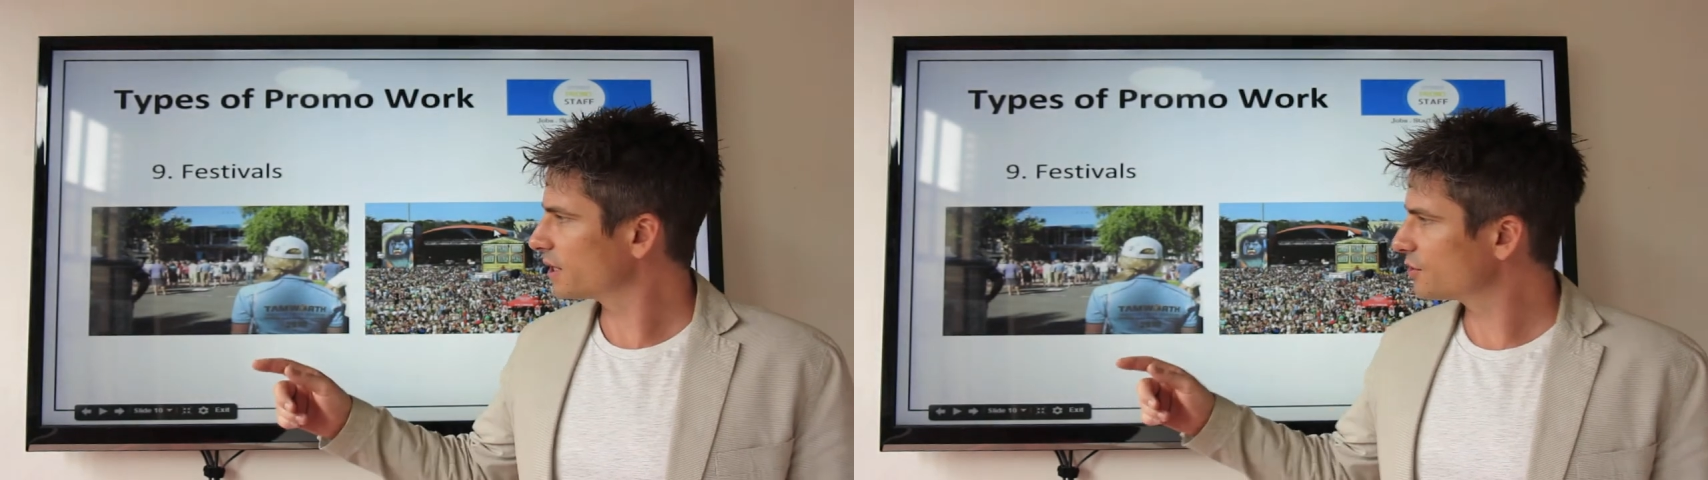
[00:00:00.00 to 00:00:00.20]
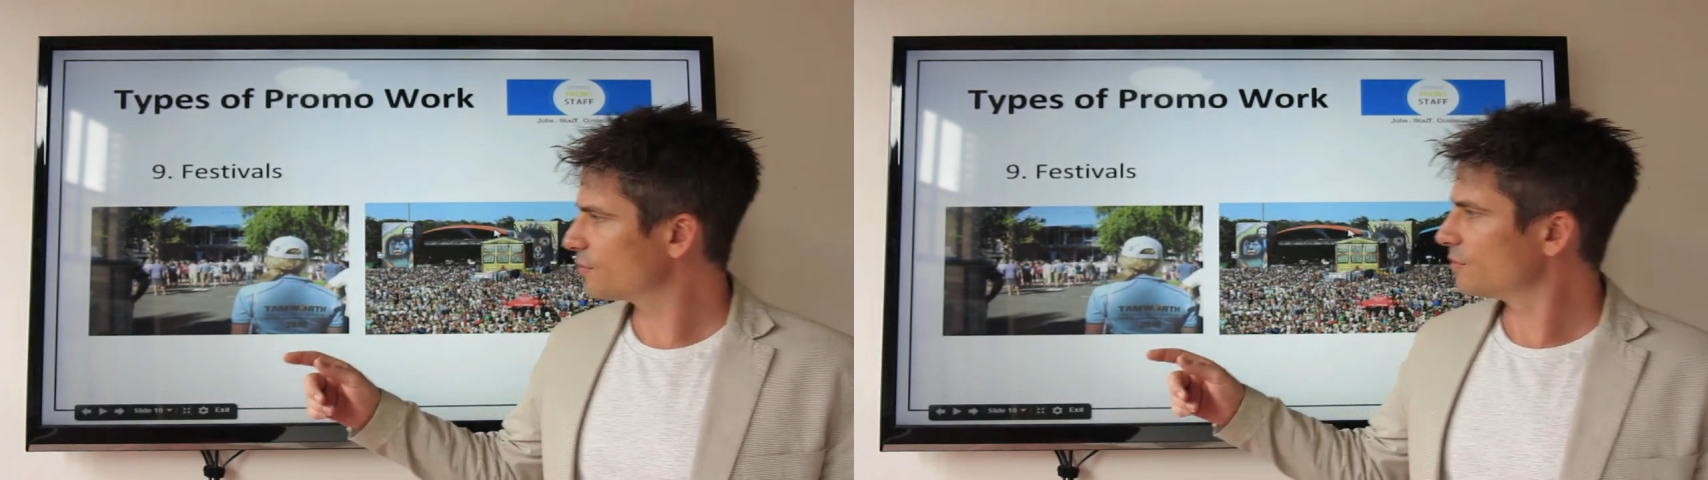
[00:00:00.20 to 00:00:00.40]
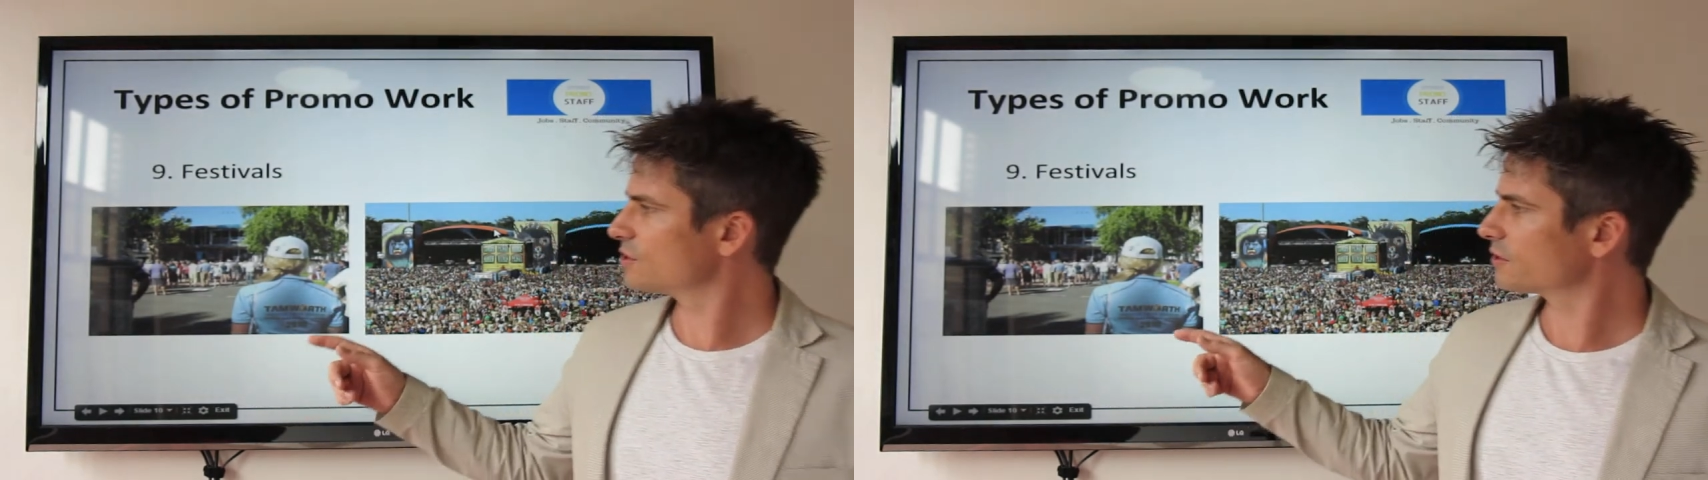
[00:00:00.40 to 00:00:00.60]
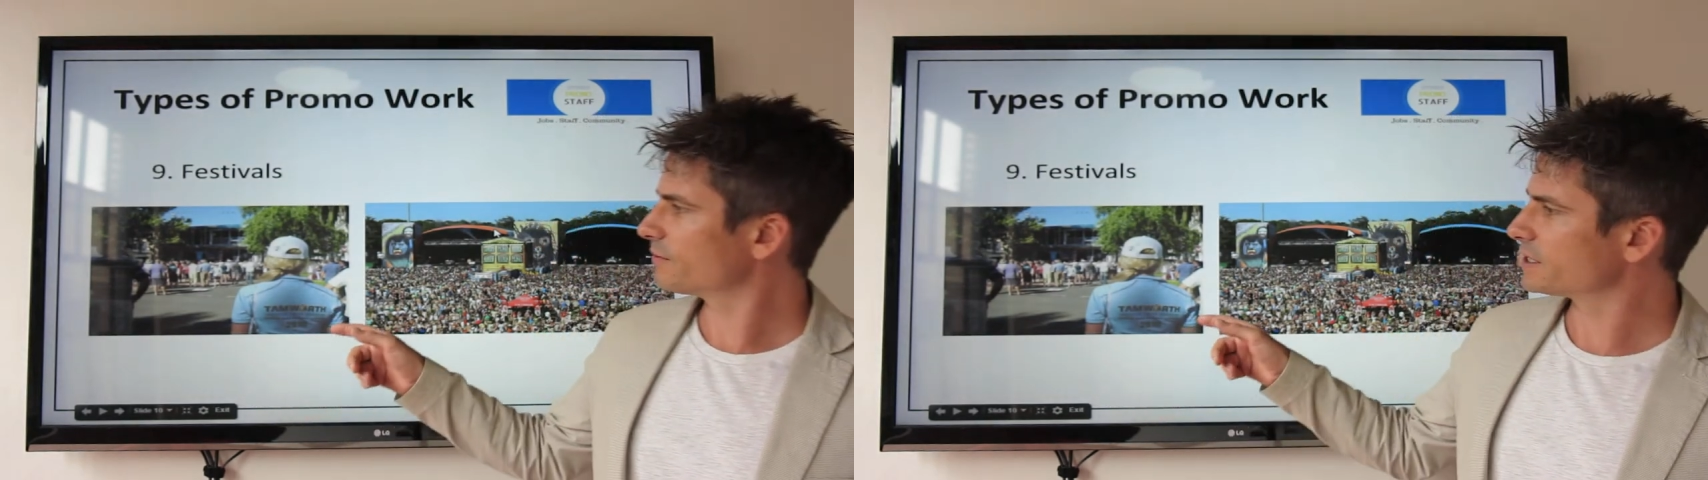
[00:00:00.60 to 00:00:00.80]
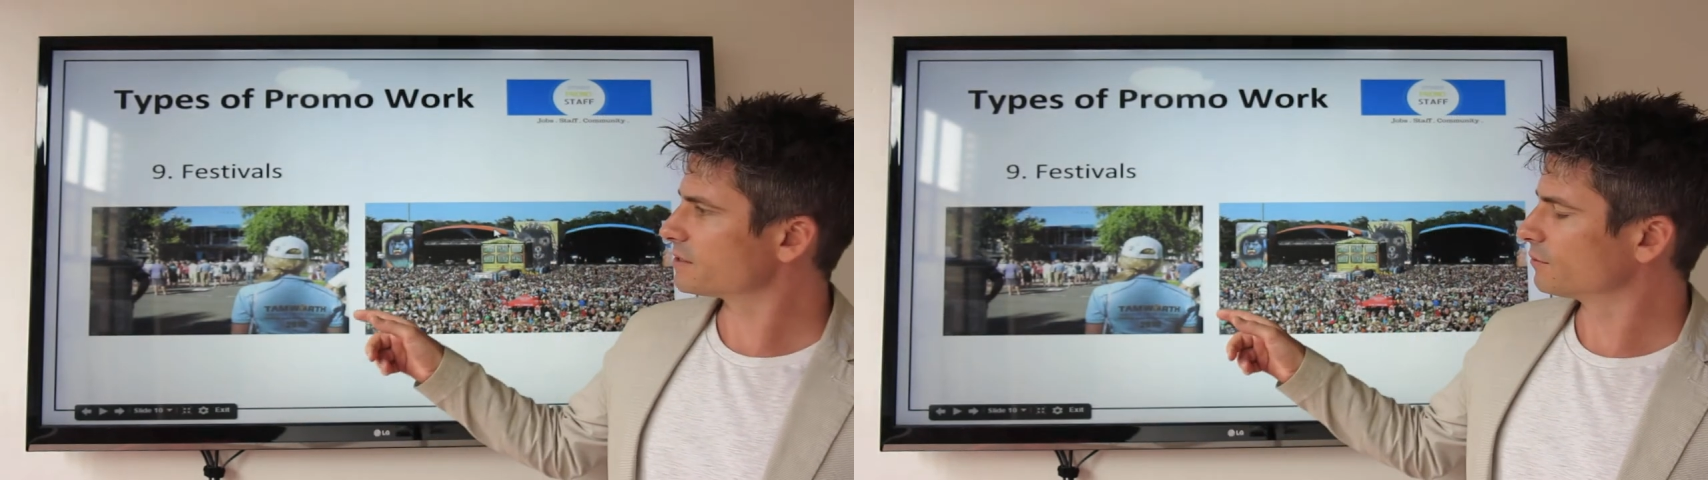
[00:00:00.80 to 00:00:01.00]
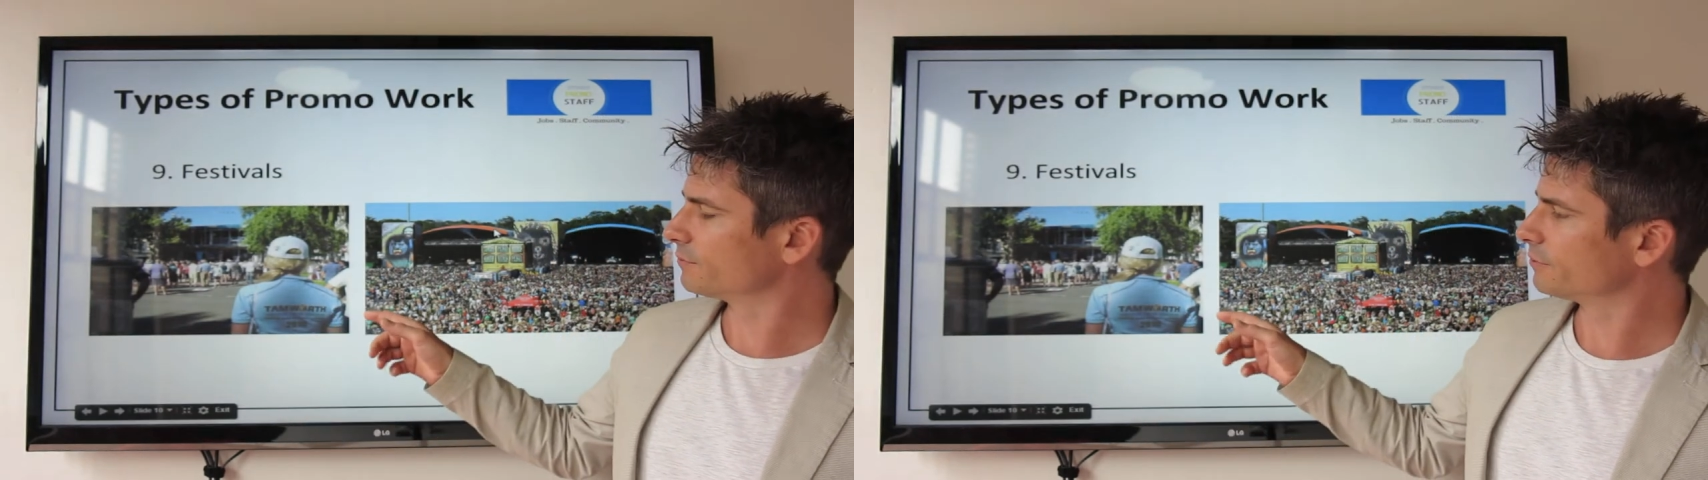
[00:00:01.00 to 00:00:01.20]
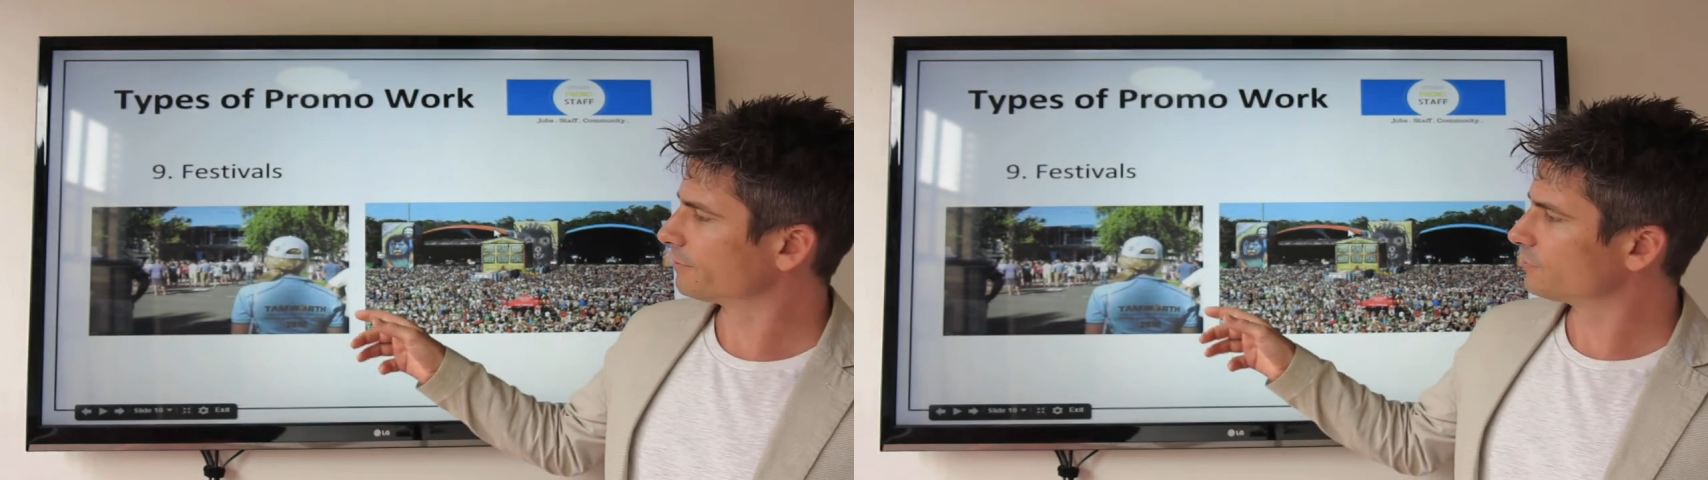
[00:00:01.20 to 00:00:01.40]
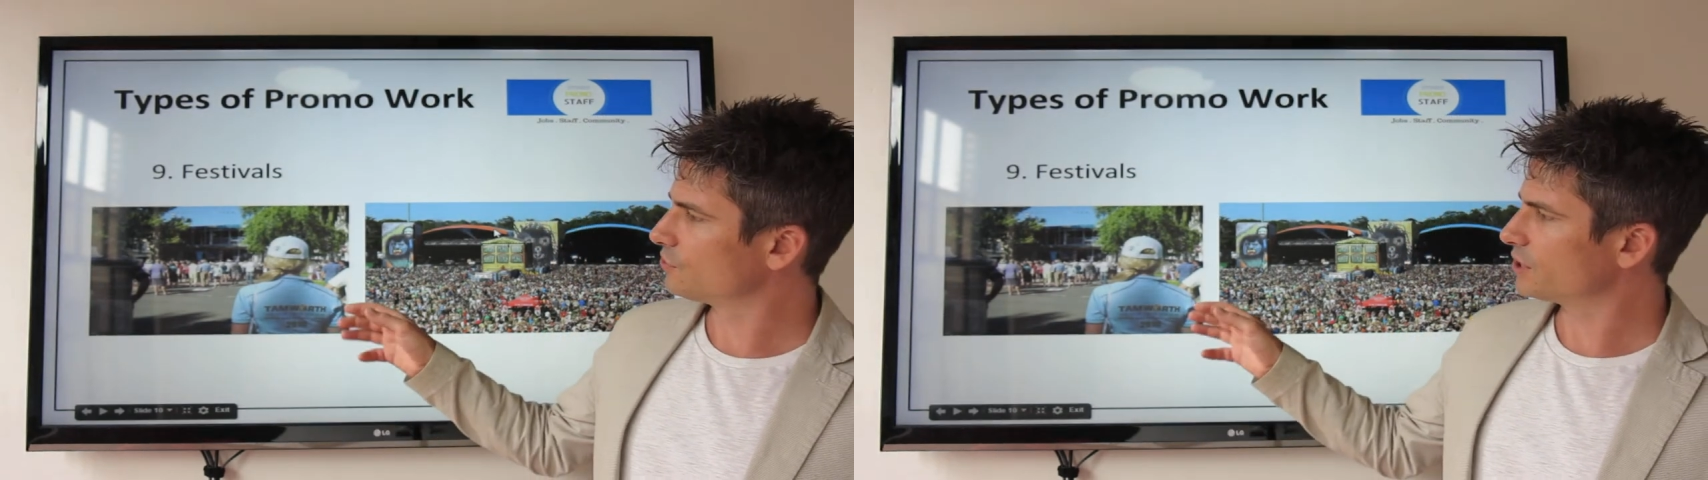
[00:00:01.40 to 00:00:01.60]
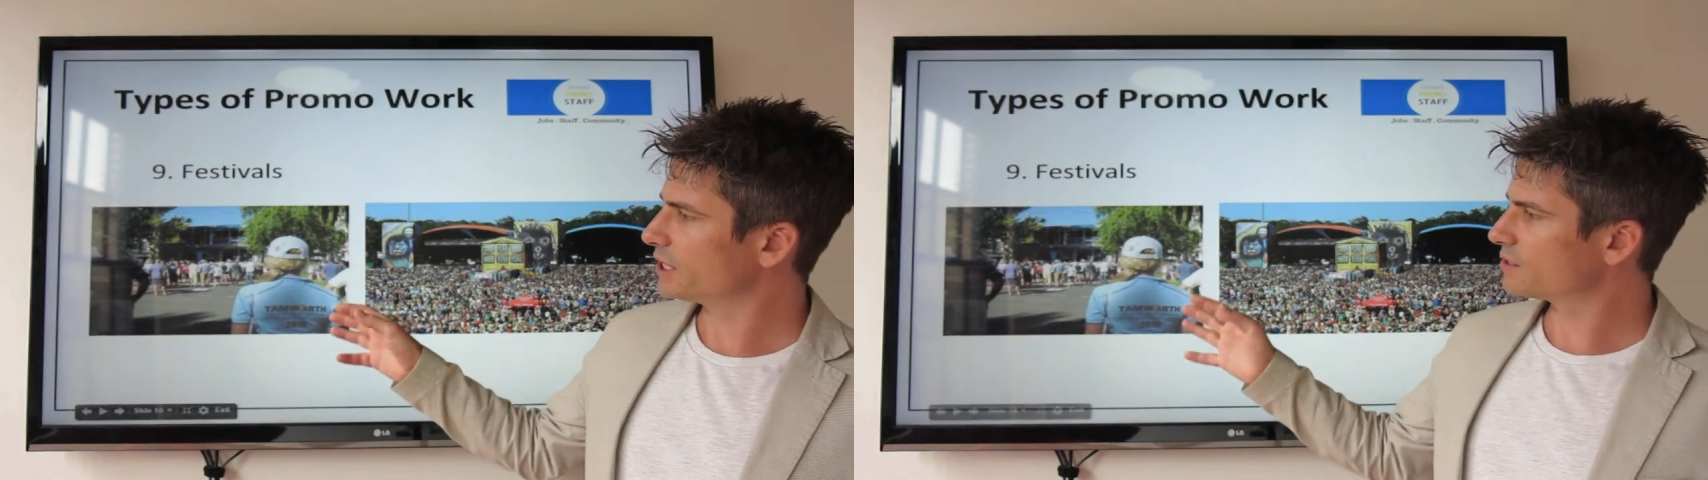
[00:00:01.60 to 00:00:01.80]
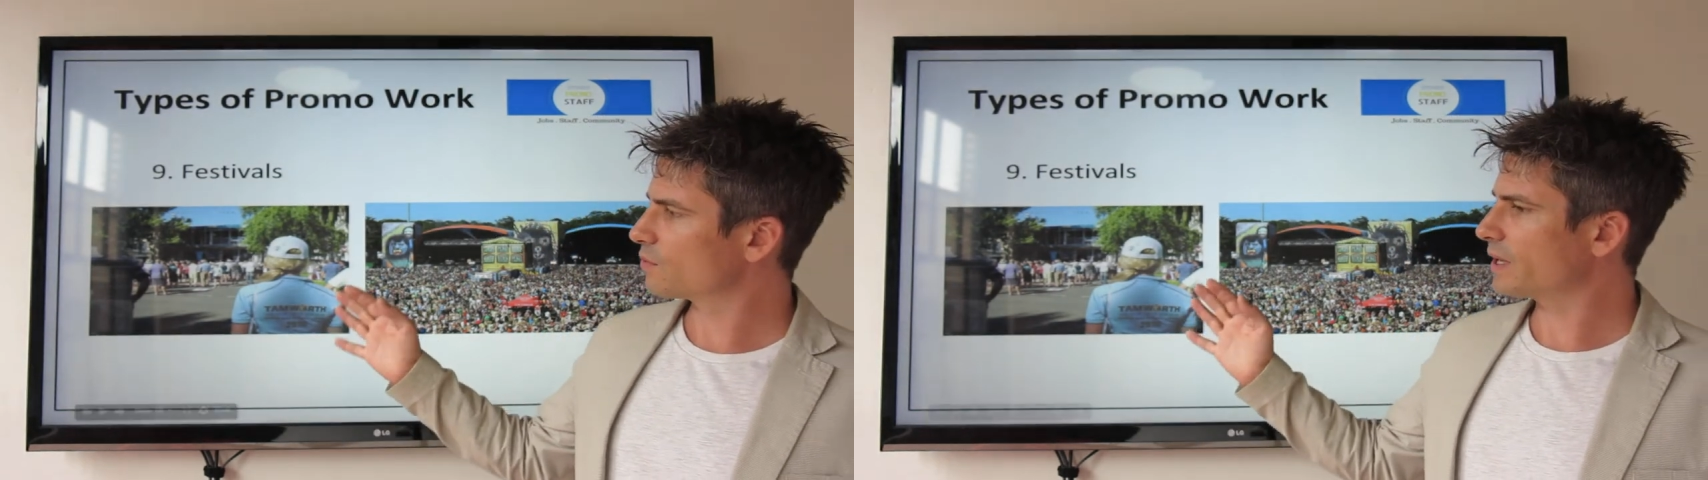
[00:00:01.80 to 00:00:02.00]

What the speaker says: Country Music Festival for a few years.